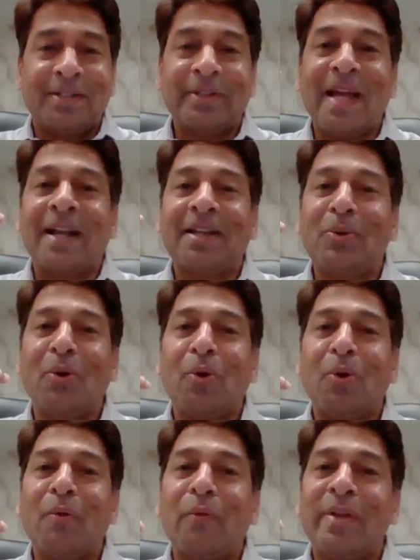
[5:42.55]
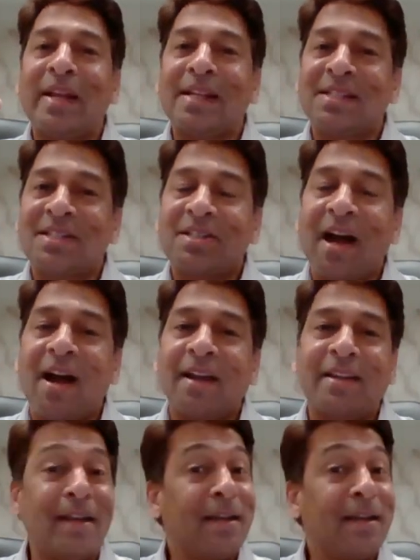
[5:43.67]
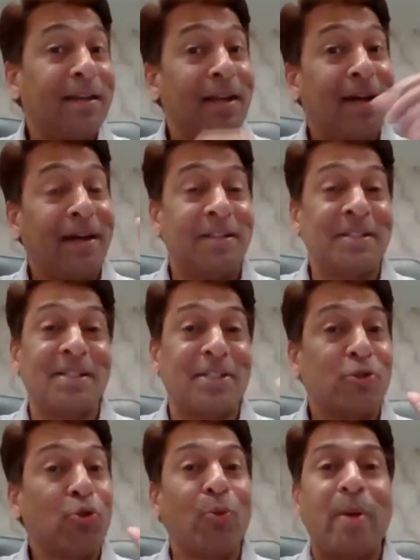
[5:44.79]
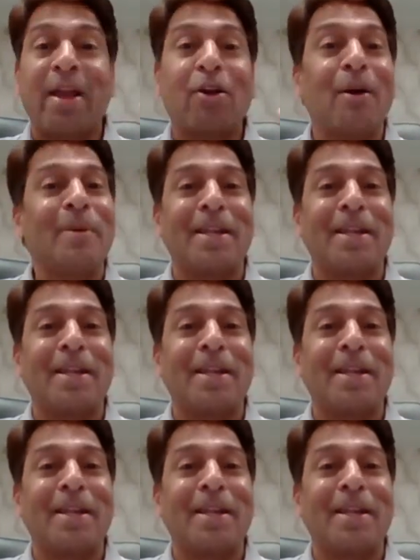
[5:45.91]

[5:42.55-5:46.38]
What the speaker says: so that we can start, and this is two-way